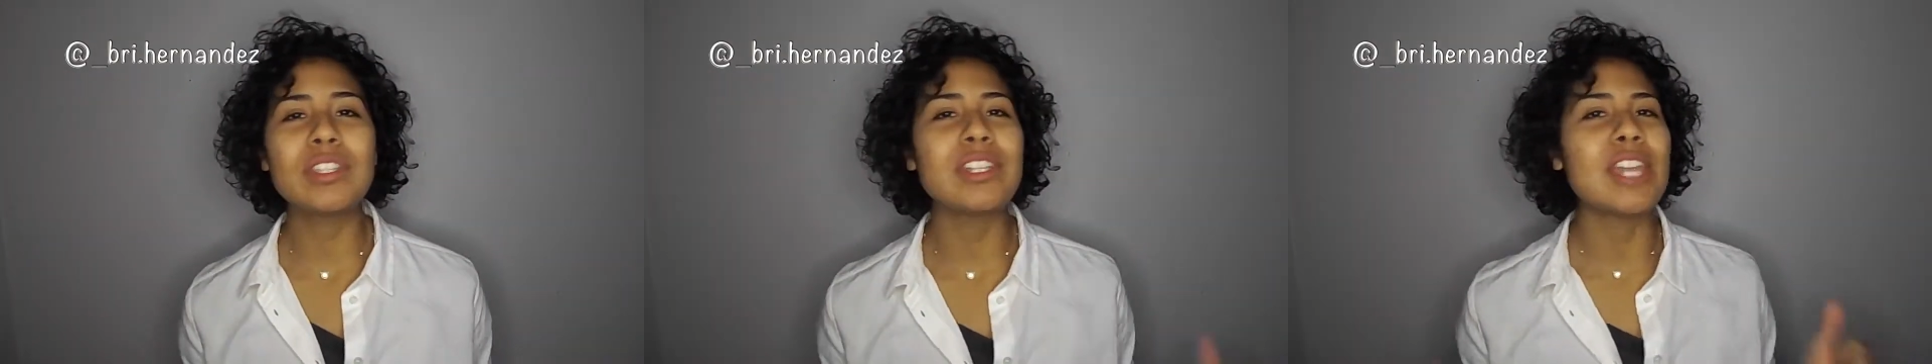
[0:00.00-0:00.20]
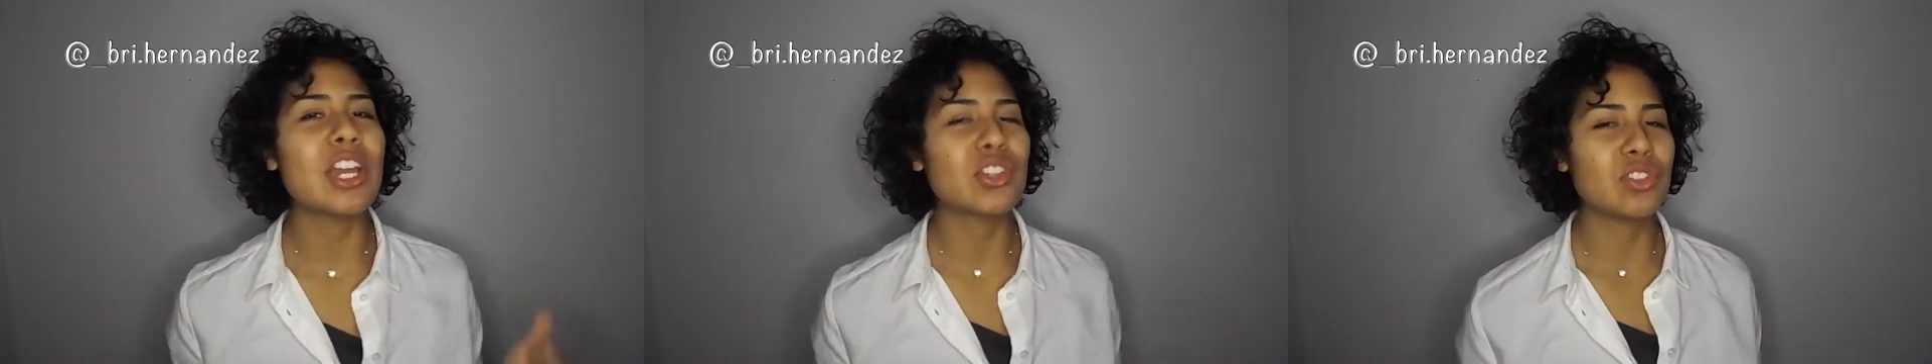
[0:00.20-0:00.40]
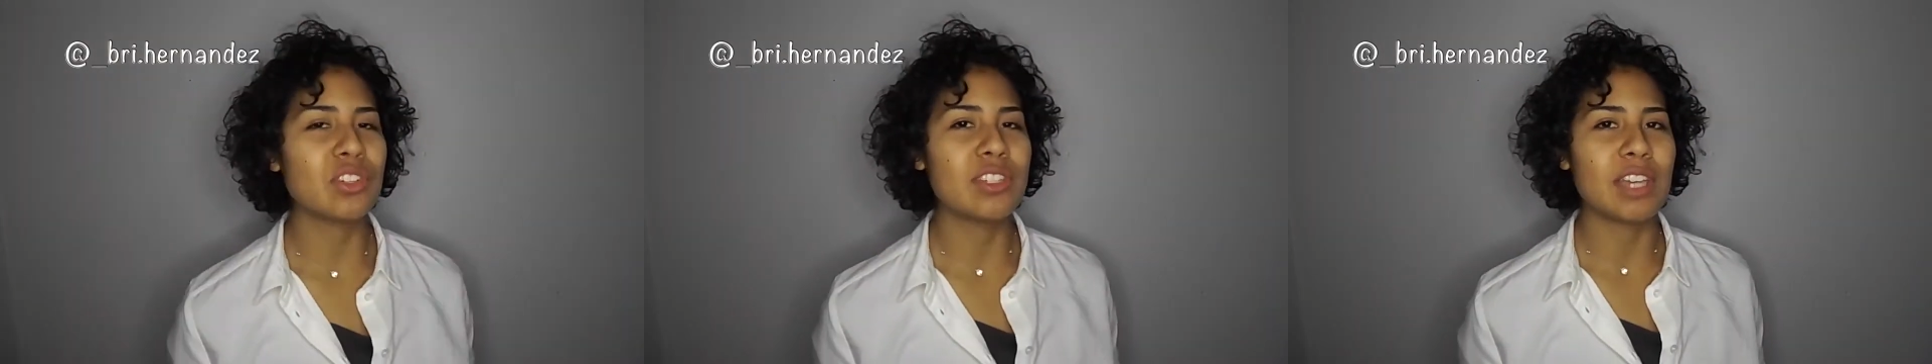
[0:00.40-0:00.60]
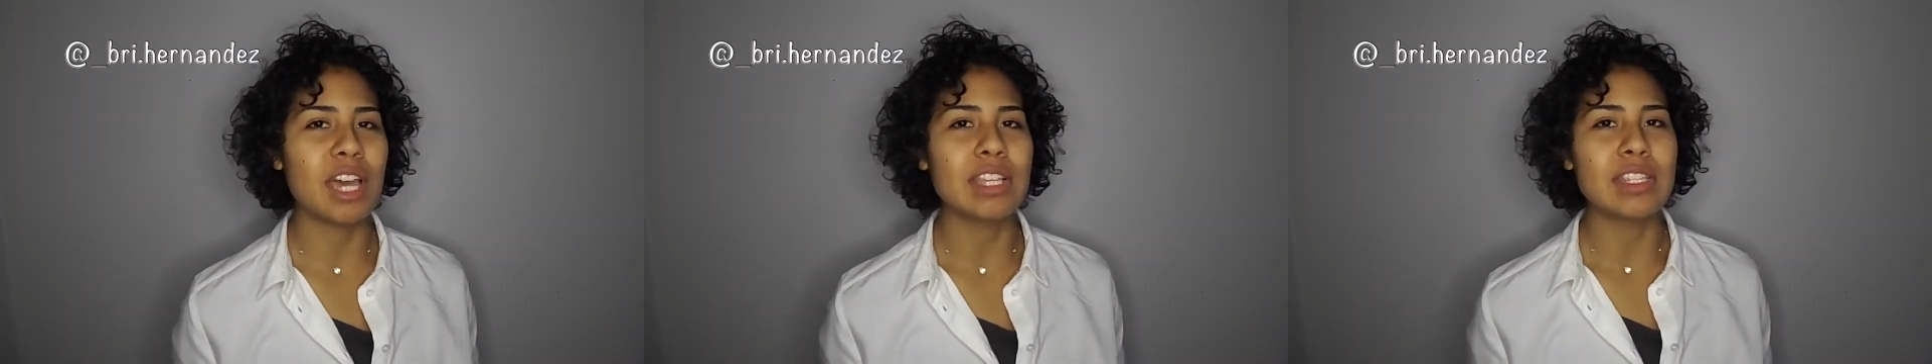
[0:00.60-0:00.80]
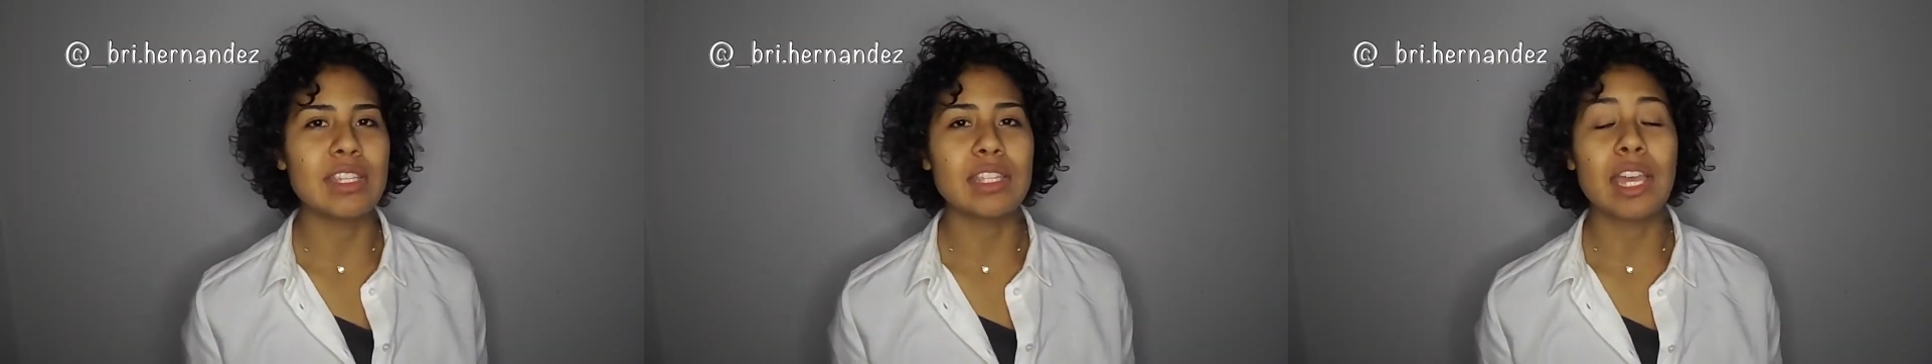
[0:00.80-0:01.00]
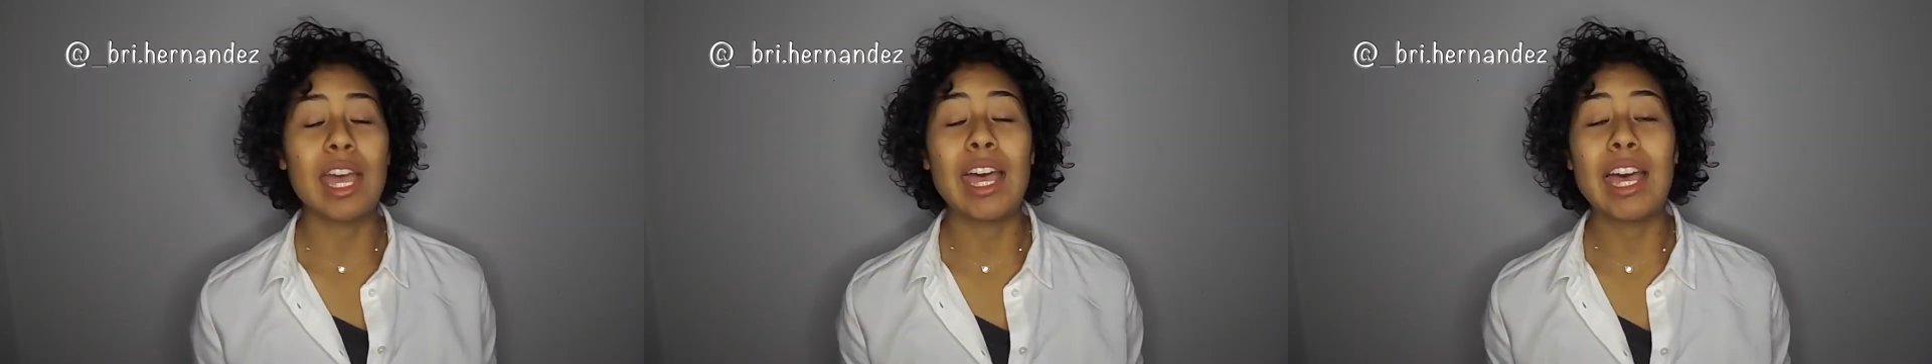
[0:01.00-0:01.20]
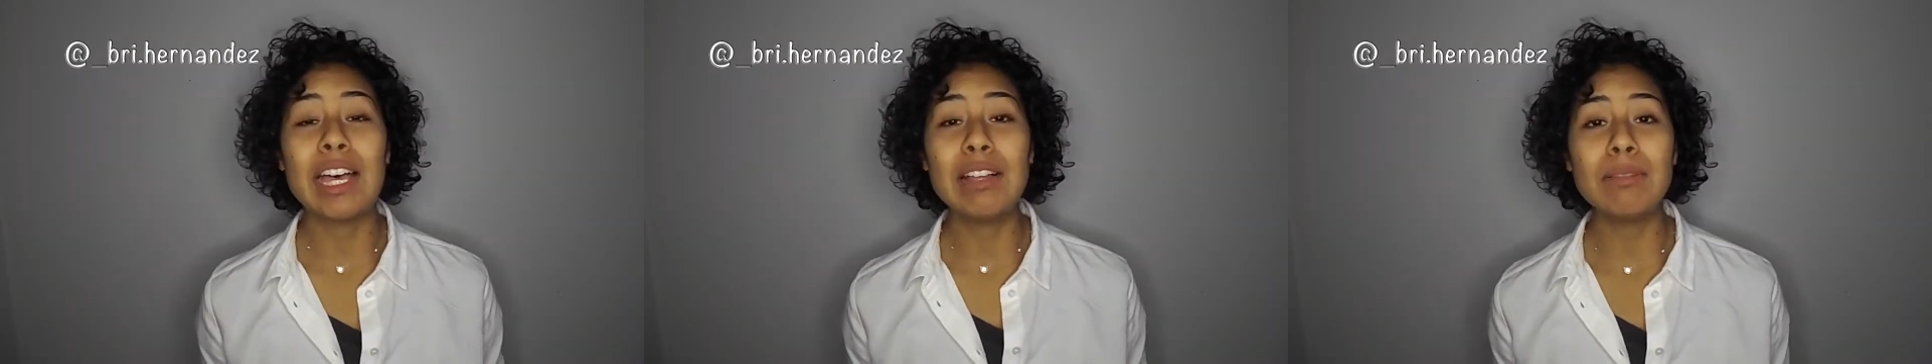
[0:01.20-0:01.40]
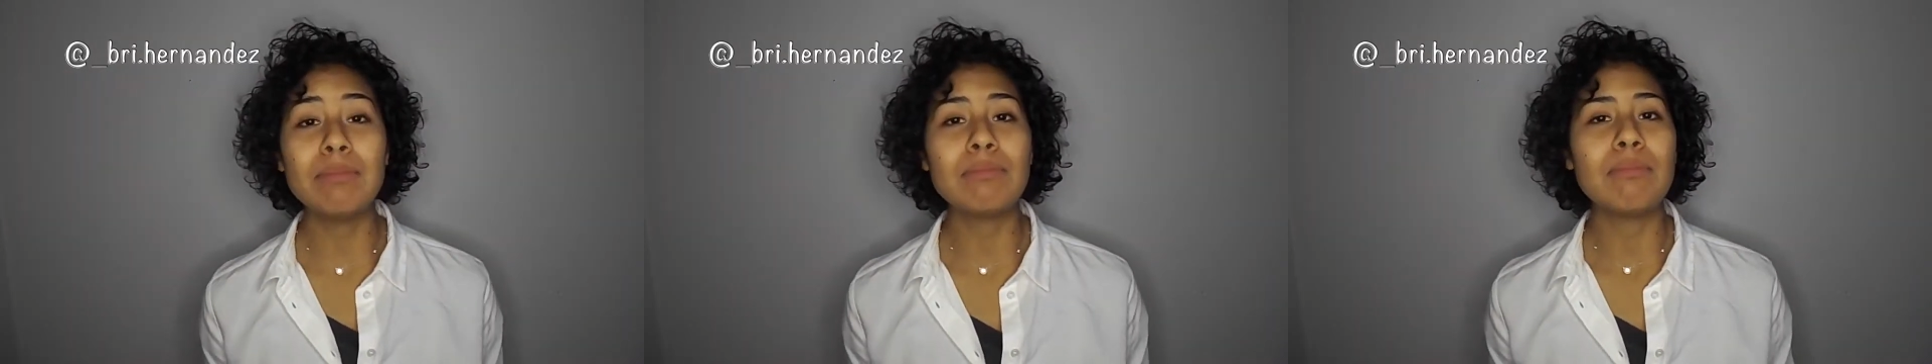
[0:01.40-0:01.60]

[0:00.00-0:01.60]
and exercises that help